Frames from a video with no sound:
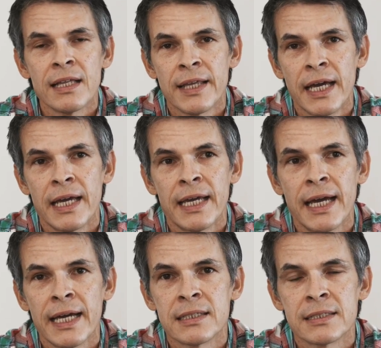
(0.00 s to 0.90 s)
They
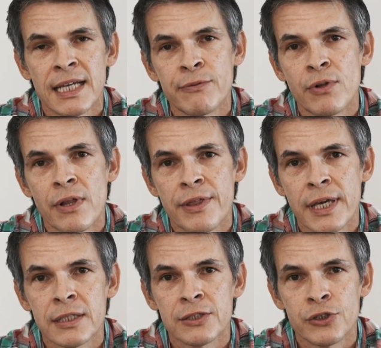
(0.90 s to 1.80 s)
had several
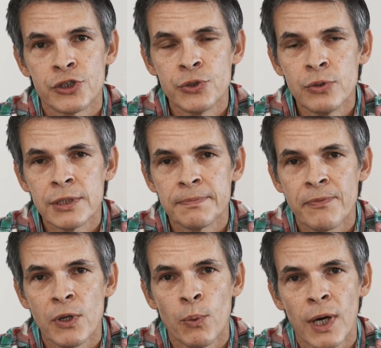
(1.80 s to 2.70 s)
things to shoot.
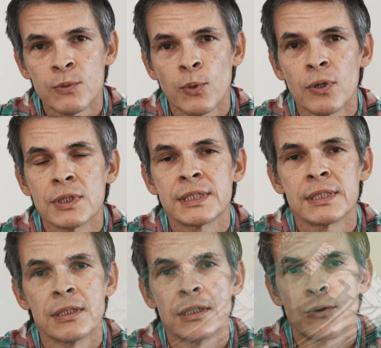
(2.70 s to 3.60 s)
One was a